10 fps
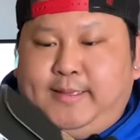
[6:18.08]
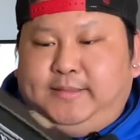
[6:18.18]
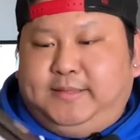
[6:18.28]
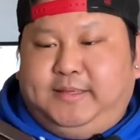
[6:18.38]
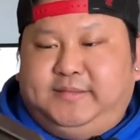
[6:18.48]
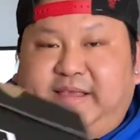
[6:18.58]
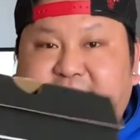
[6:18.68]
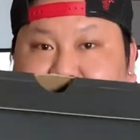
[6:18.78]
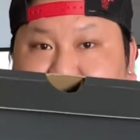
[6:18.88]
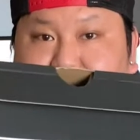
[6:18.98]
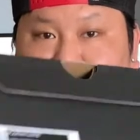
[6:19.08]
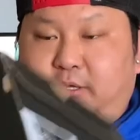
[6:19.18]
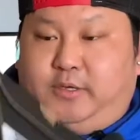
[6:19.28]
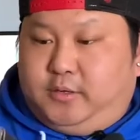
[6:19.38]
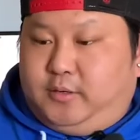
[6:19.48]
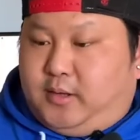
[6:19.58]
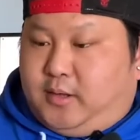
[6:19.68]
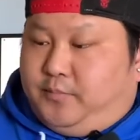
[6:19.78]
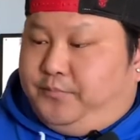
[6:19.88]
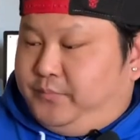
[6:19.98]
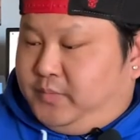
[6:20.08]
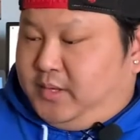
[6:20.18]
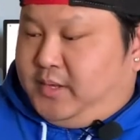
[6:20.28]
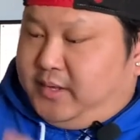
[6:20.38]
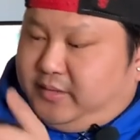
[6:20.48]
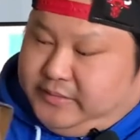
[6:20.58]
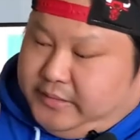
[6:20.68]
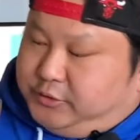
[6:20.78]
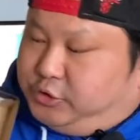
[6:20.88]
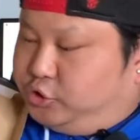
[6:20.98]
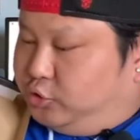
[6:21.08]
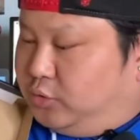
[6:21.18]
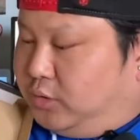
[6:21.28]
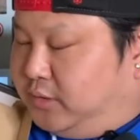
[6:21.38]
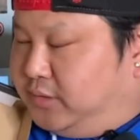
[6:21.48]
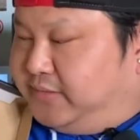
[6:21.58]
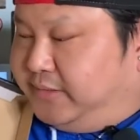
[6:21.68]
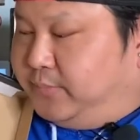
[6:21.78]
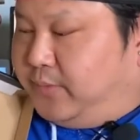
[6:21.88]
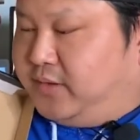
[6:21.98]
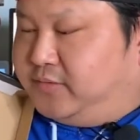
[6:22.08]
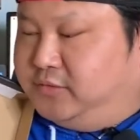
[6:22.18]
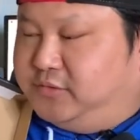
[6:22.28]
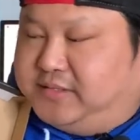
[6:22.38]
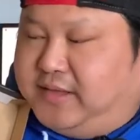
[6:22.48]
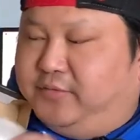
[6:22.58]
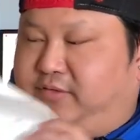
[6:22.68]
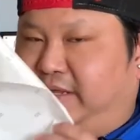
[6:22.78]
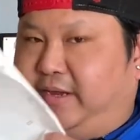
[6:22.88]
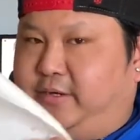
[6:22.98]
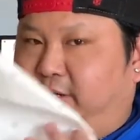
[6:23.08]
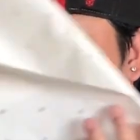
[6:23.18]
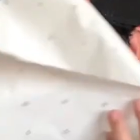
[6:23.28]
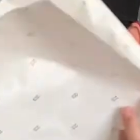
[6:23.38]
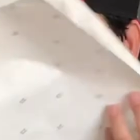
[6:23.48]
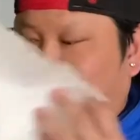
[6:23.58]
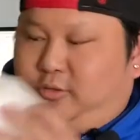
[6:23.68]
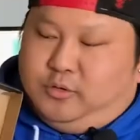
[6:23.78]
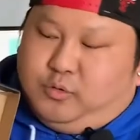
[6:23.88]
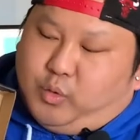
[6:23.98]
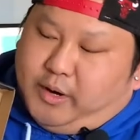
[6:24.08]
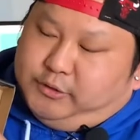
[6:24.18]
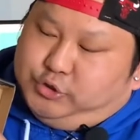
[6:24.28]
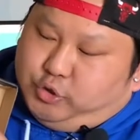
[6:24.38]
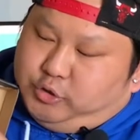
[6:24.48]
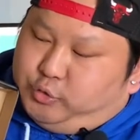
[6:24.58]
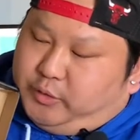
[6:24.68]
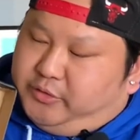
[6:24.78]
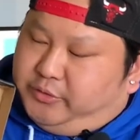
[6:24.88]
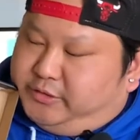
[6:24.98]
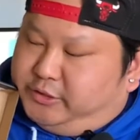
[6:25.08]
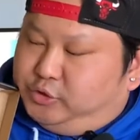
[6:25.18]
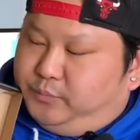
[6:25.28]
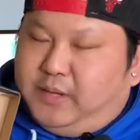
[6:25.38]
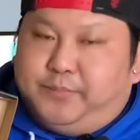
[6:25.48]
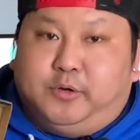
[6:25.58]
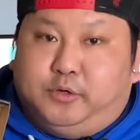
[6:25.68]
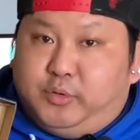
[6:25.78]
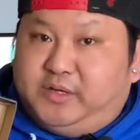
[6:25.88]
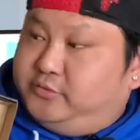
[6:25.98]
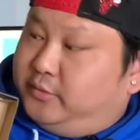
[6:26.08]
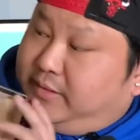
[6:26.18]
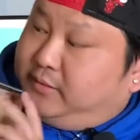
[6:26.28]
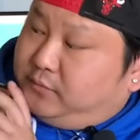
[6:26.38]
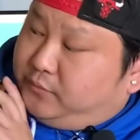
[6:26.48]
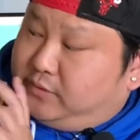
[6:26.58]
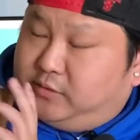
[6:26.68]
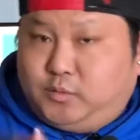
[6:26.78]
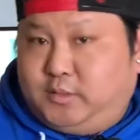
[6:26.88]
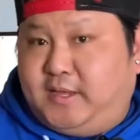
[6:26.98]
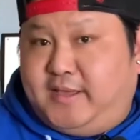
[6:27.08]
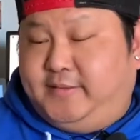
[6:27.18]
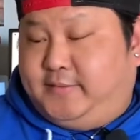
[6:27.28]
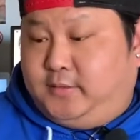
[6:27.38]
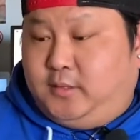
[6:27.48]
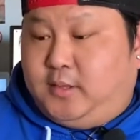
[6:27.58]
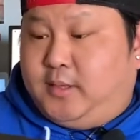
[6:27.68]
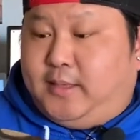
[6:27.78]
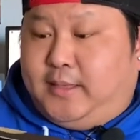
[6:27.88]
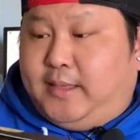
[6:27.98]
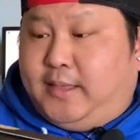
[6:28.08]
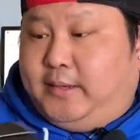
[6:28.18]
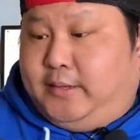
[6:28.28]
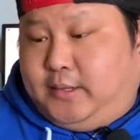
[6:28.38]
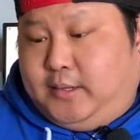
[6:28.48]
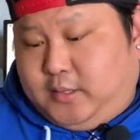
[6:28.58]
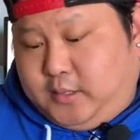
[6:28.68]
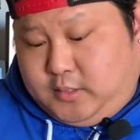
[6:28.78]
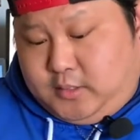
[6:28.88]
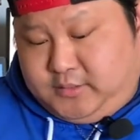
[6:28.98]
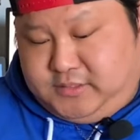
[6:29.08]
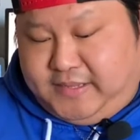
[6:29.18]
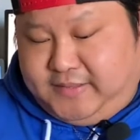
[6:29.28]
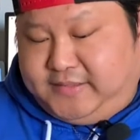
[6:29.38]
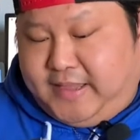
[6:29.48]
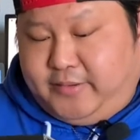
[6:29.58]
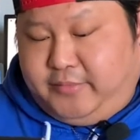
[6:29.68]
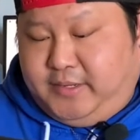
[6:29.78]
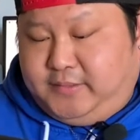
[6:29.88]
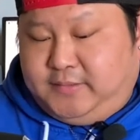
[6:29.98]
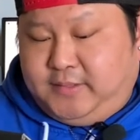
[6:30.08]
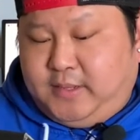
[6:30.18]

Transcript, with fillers: The size tags over here, um, inside the shoe, inside the box, you just have your standard white Jordan 23 tissue paper. No extra laces for this one, guys. And uh, the size tag reads